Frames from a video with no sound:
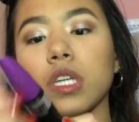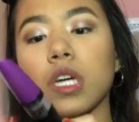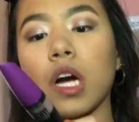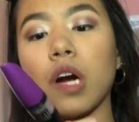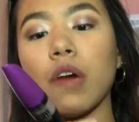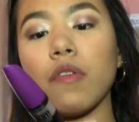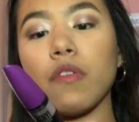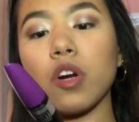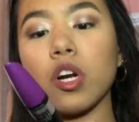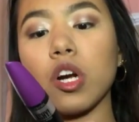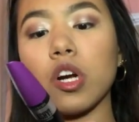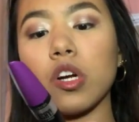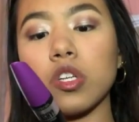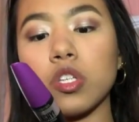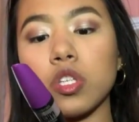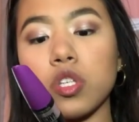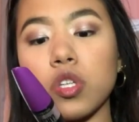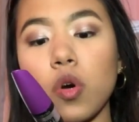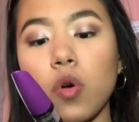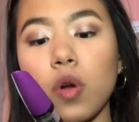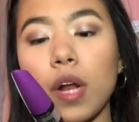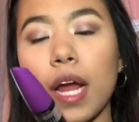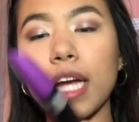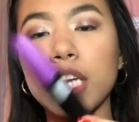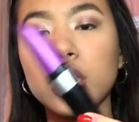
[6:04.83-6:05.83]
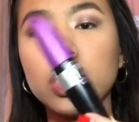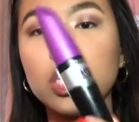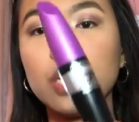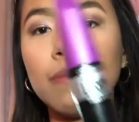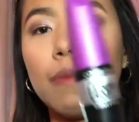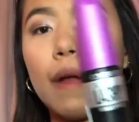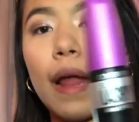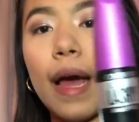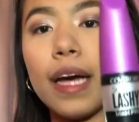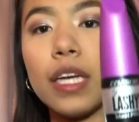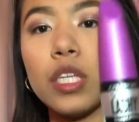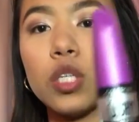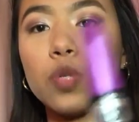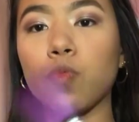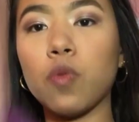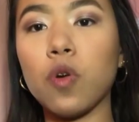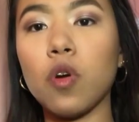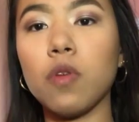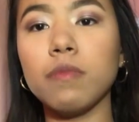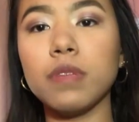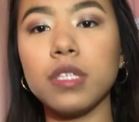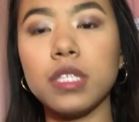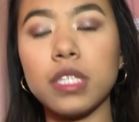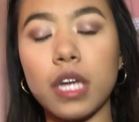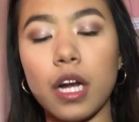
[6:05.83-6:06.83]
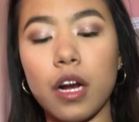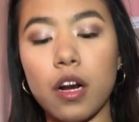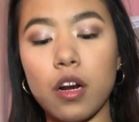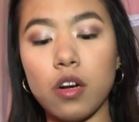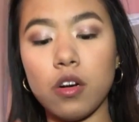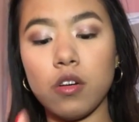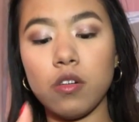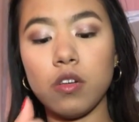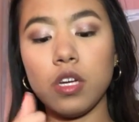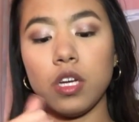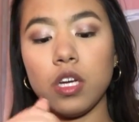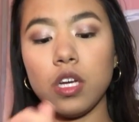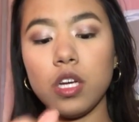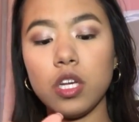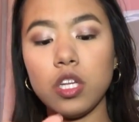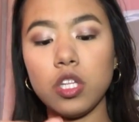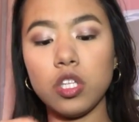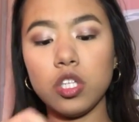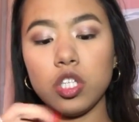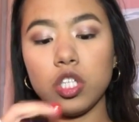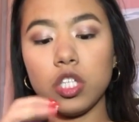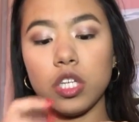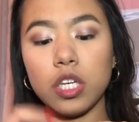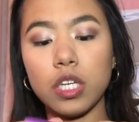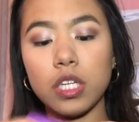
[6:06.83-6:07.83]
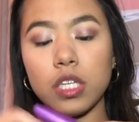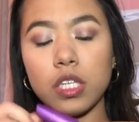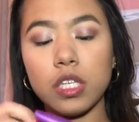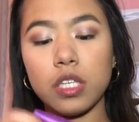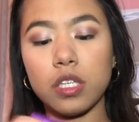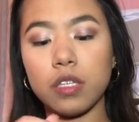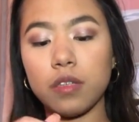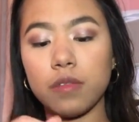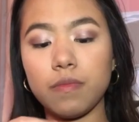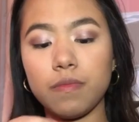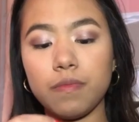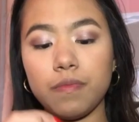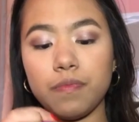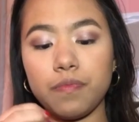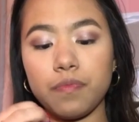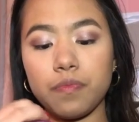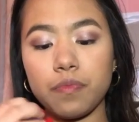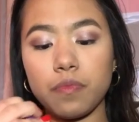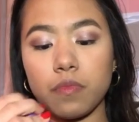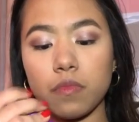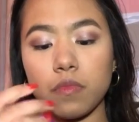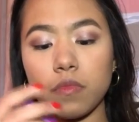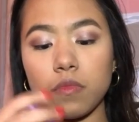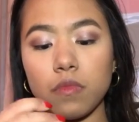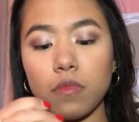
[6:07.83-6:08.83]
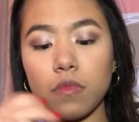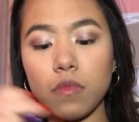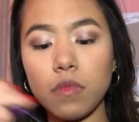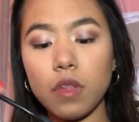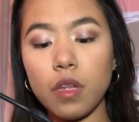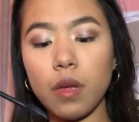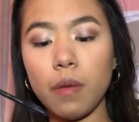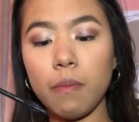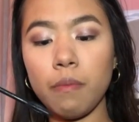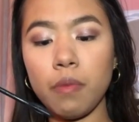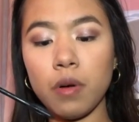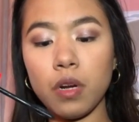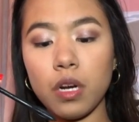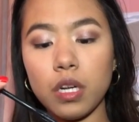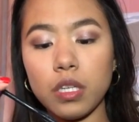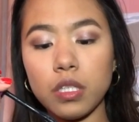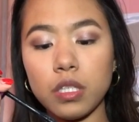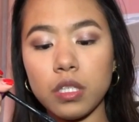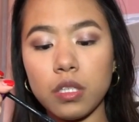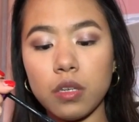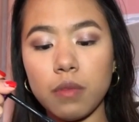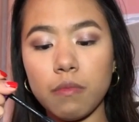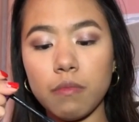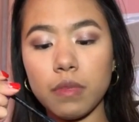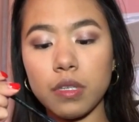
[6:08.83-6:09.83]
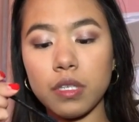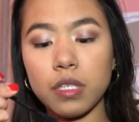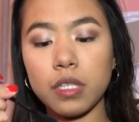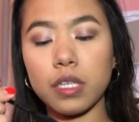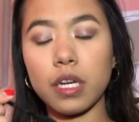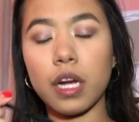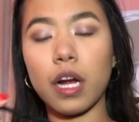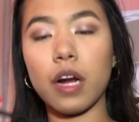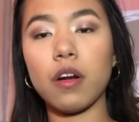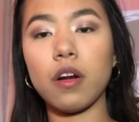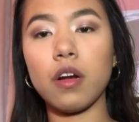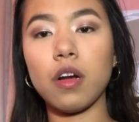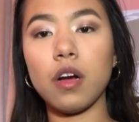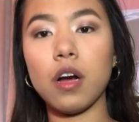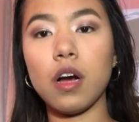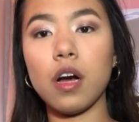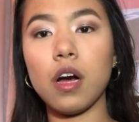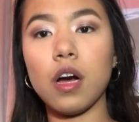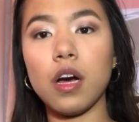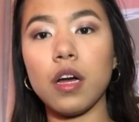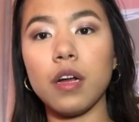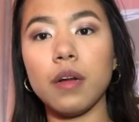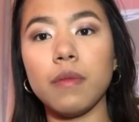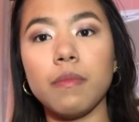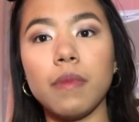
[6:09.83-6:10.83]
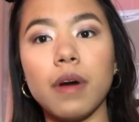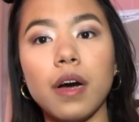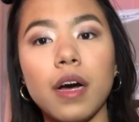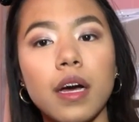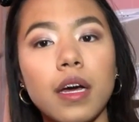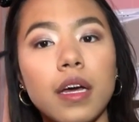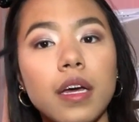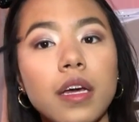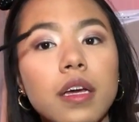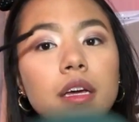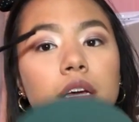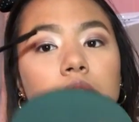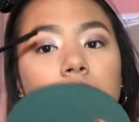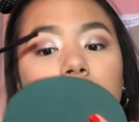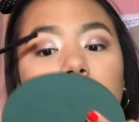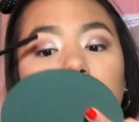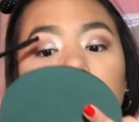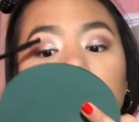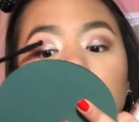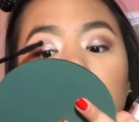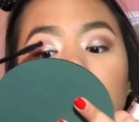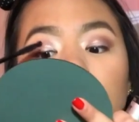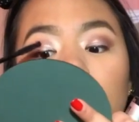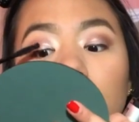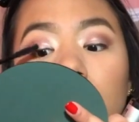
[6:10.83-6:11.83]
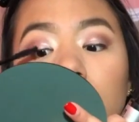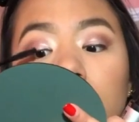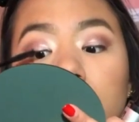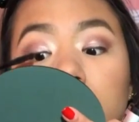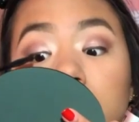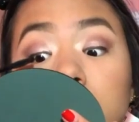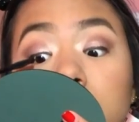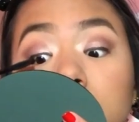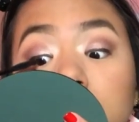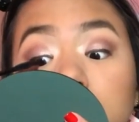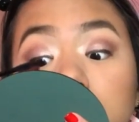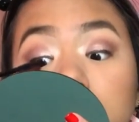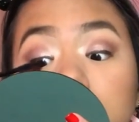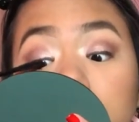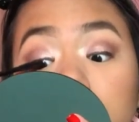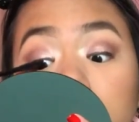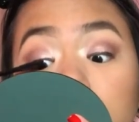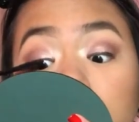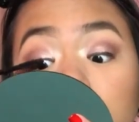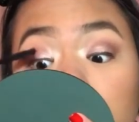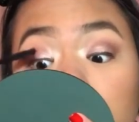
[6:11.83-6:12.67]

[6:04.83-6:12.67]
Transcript: the CoverGirl So Lashy Blast Pro Mascara to just put on some mascara on my lashes.